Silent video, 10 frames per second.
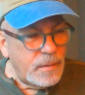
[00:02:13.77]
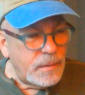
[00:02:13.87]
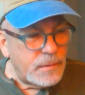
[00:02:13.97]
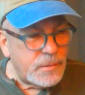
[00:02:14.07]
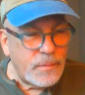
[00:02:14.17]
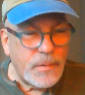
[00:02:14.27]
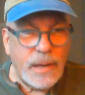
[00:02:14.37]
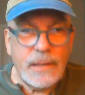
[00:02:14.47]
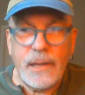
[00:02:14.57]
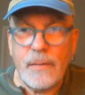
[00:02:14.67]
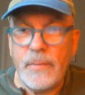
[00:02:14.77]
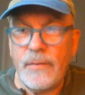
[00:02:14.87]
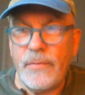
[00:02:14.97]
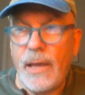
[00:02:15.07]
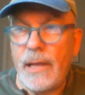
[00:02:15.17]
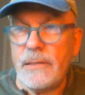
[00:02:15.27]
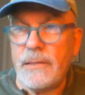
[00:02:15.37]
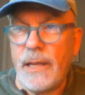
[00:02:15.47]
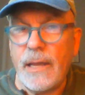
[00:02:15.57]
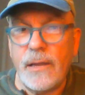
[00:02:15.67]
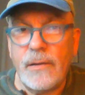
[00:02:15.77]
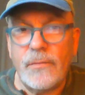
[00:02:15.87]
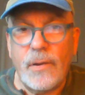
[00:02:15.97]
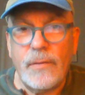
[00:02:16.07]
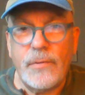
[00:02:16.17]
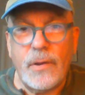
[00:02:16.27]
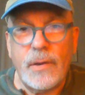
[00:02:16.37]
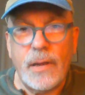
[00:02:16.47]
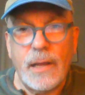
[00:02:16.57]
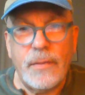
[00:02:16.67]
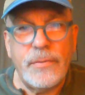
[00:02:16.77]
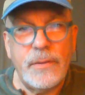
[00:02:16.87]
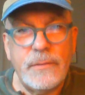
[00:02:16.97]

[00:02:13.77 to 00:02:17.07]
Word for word: But sort of, I think, above that is taking control of your own health.